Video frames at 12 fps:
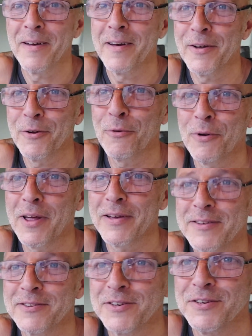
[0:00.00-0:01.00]
I don't like
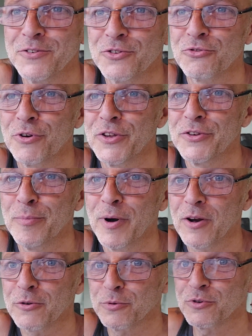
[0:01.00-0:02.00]
seeing strange
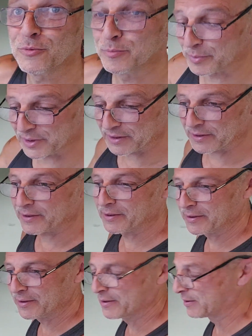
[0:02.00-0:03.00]
marks which shouldn't be there,
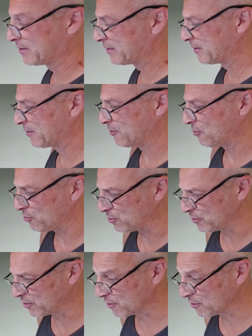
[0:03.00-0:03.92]
or